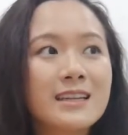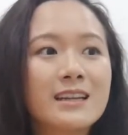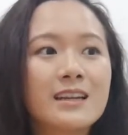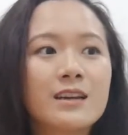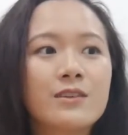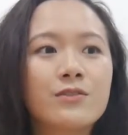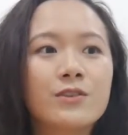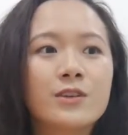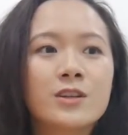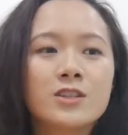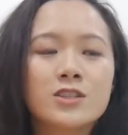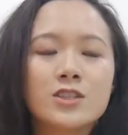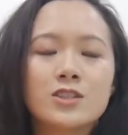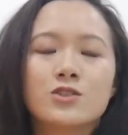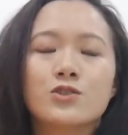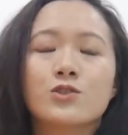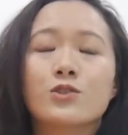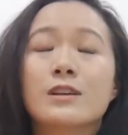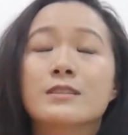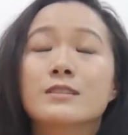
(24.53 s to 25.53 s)
and I finished in
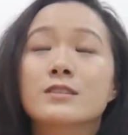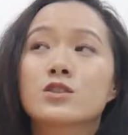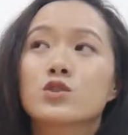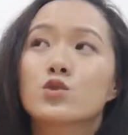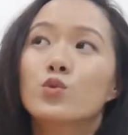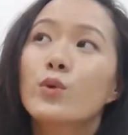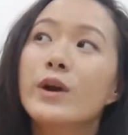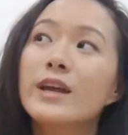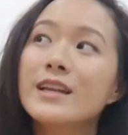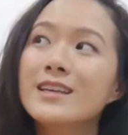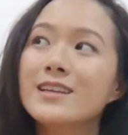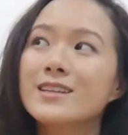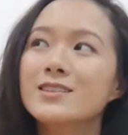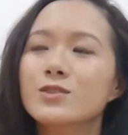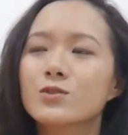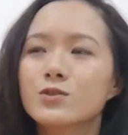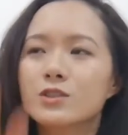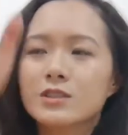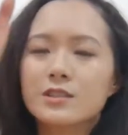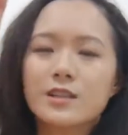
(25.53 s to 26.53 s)
2020,
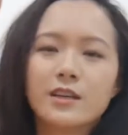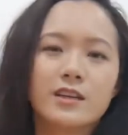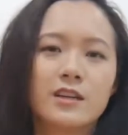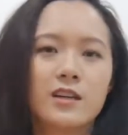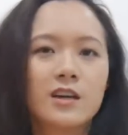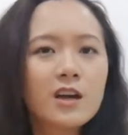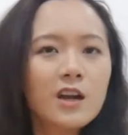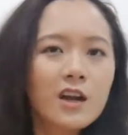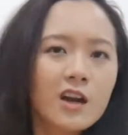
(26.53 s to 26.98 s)
so just like